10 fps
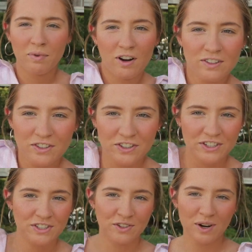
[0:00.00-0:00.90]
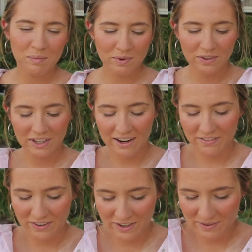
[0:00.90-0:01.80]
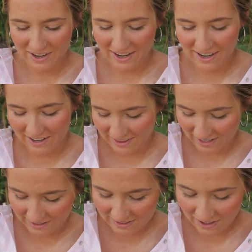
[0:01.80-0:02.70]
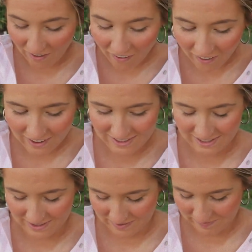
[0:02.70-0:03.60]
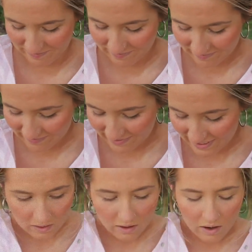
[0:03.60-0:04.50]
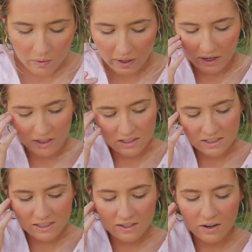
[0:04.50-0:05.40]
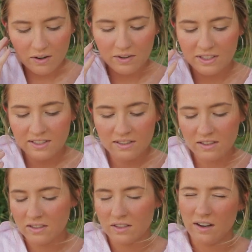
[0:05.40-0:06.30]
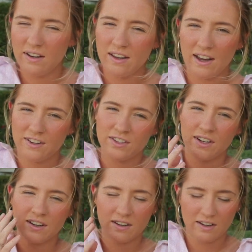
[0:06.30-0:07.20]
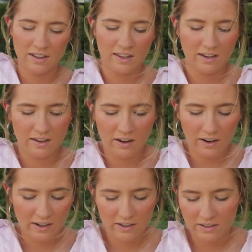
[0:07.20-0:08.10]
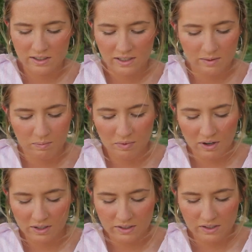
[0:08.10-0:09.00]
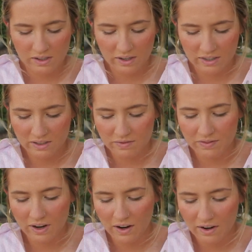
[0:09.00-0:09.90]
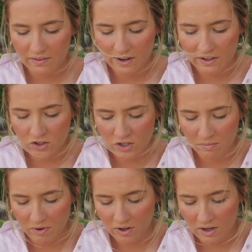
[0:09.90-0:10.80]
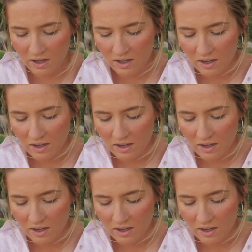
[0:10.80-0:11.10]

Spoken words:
bronzer just crumbled everywhere. That's awesome. Okay, so this is the Sonia Kashuk, I think, Goddess bronzer. It's very, very shimmery,